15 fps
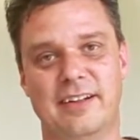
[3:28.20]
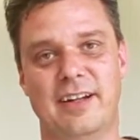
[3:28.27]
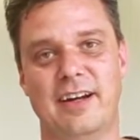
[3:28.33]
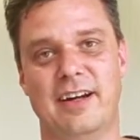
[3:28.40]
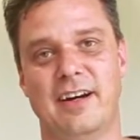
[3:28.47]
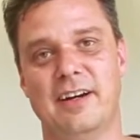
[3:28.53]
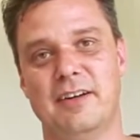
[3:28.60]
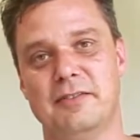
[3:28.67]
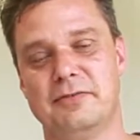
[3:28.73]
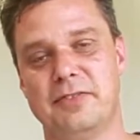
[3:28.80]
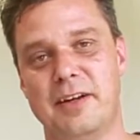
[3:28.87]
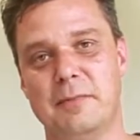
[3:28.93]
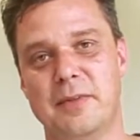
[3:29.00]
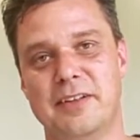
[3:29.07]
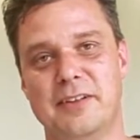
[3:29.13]
installation
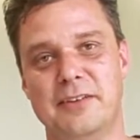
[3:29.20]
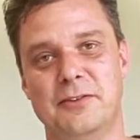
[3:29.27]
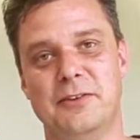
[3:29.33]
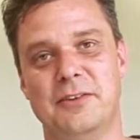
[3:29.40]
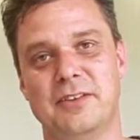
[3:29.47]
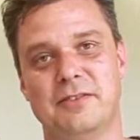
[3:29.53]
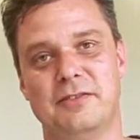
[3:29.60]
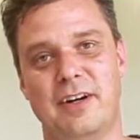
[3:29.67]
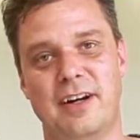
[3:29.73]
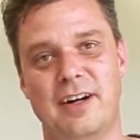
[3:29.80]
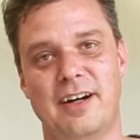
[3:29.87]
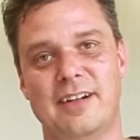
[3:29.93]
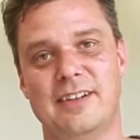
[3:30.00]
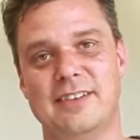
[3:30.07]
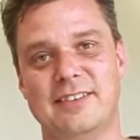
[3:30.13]
of the remote
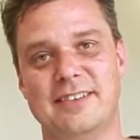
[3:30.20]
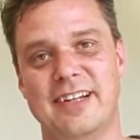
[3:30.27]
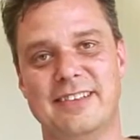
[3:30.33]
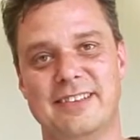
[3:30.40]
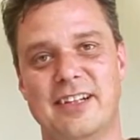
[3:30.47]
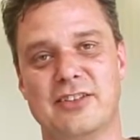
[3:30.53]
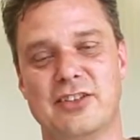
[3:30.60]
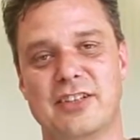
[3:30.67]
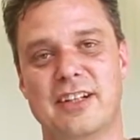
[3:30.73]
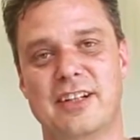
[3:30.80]
control was very, very